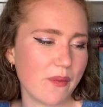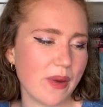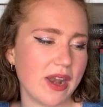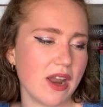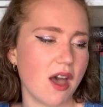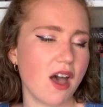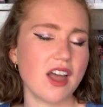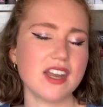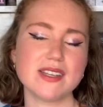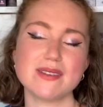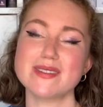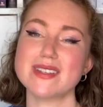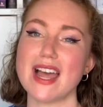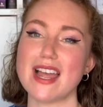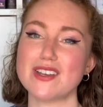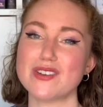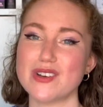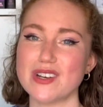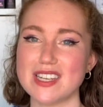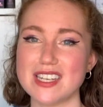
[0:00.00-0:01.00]
Ardy was
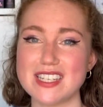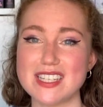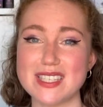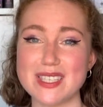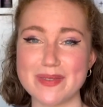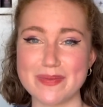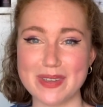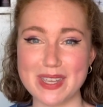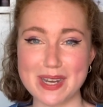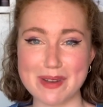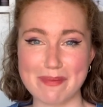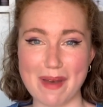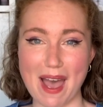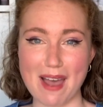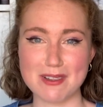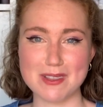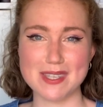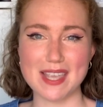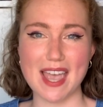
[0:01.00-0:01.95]
like talking to Sabine about